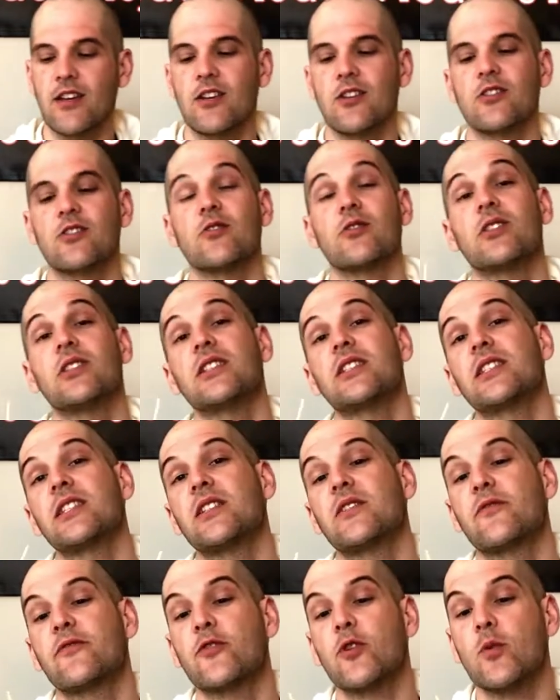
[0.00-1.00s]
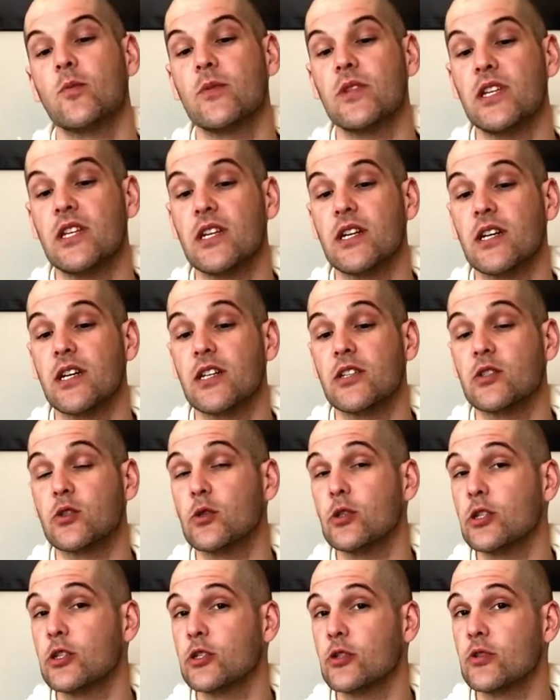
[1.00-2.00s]
So this is from the
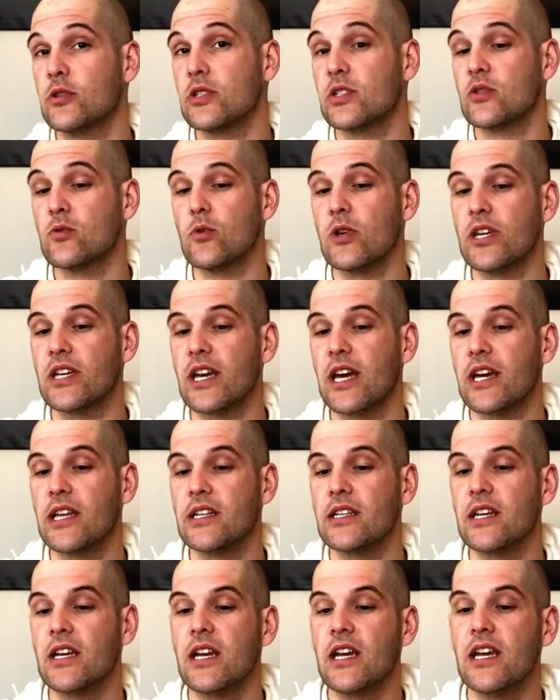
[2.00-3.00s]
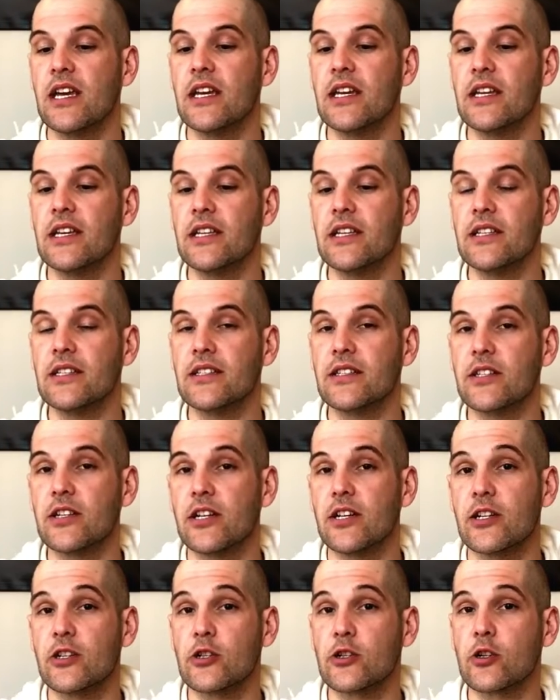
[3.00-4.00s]
toy show this weekend. It is
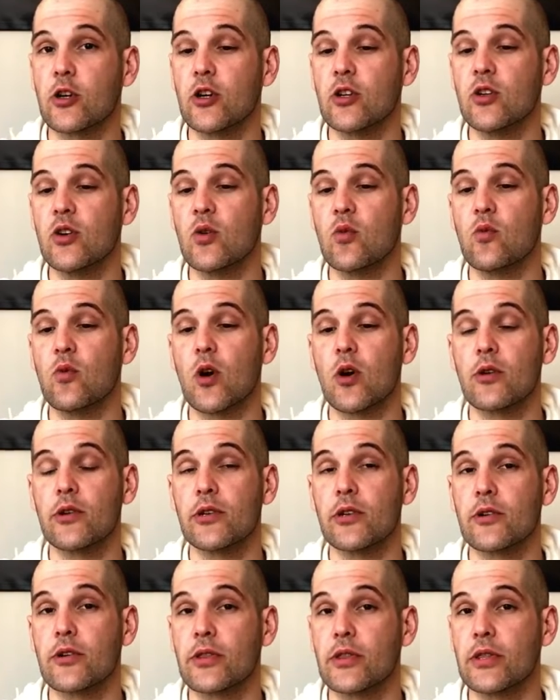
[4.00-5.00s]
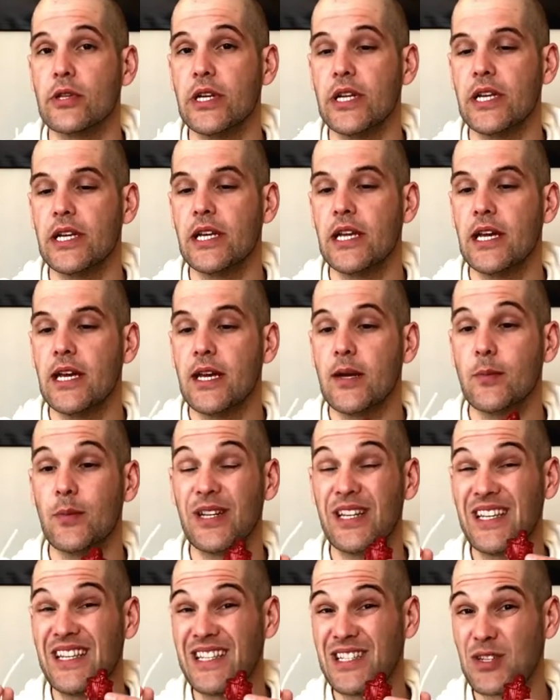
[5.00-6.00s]
Tron Warrior 3,
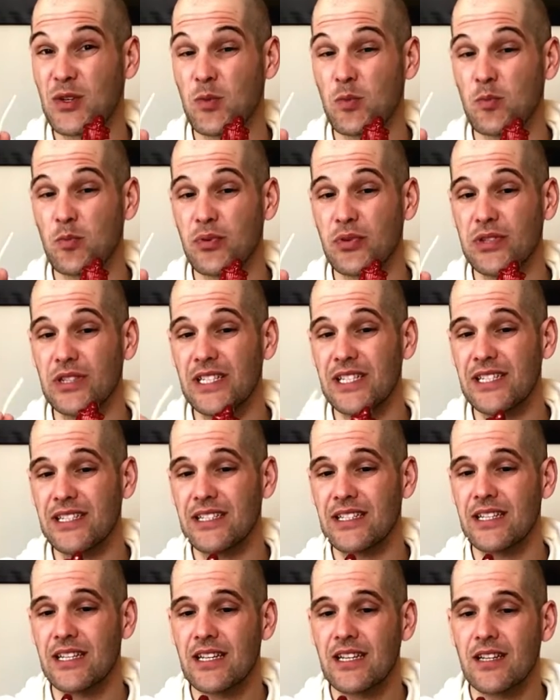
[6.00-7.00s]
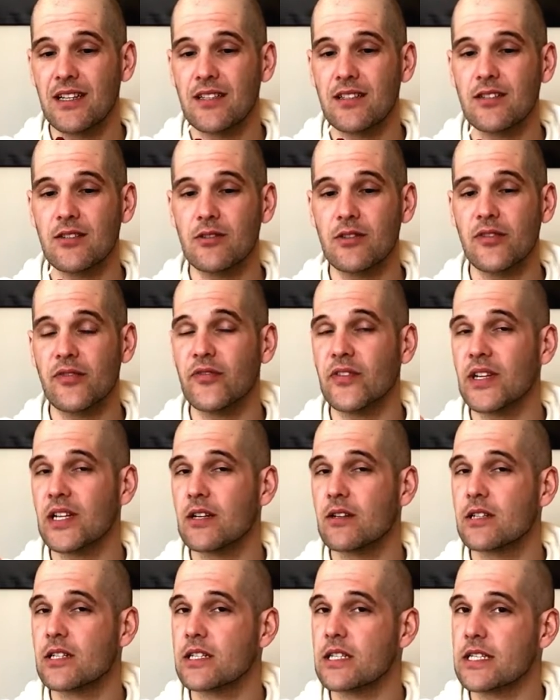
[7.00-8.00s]
but he's complete. So the
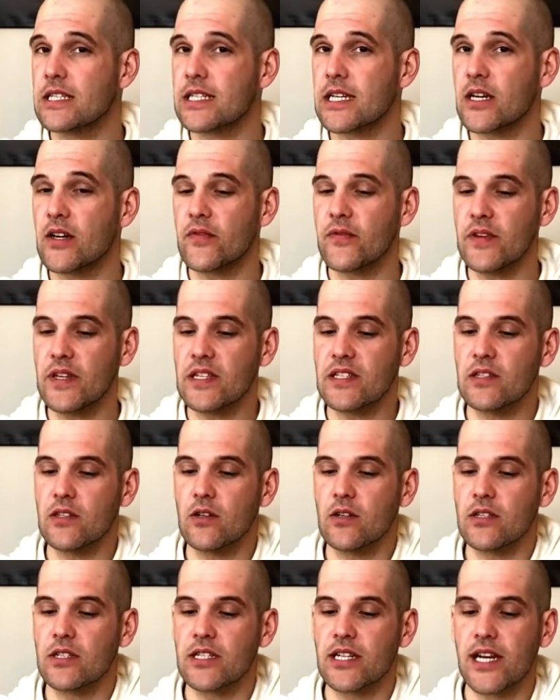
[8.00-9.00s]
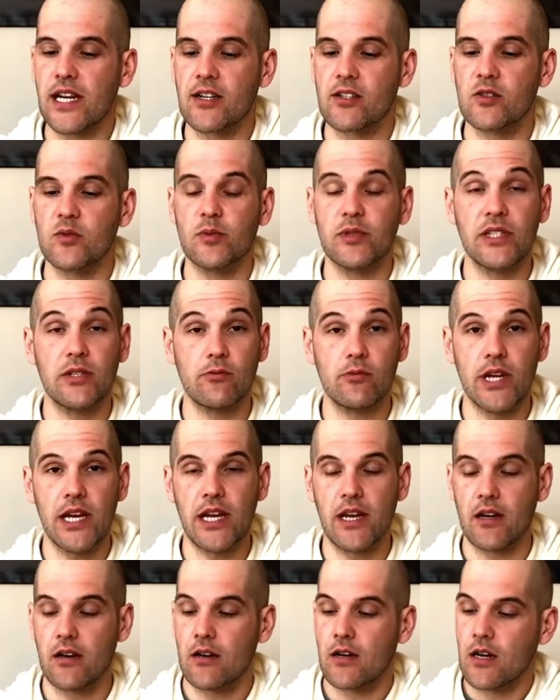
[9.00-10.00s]
figure in itself is not terribly
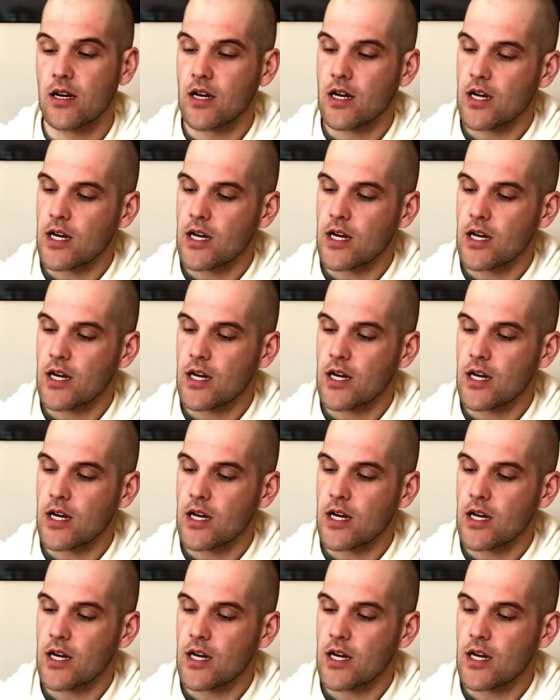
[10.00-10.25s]
rare,